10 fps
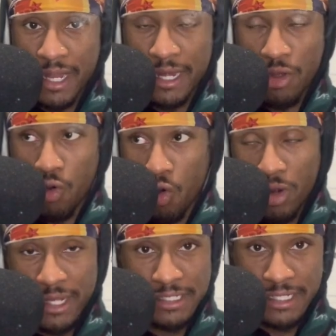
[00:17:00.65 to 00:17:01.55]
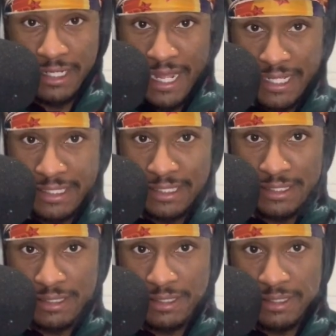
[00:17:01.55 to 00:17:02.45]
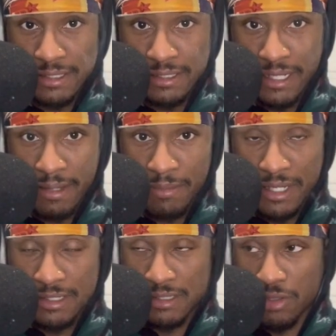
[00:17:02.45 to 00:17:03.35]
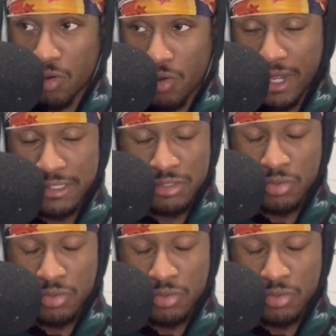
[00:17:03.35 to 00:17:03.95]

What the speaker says: and they're all interconnected, like, because it all has to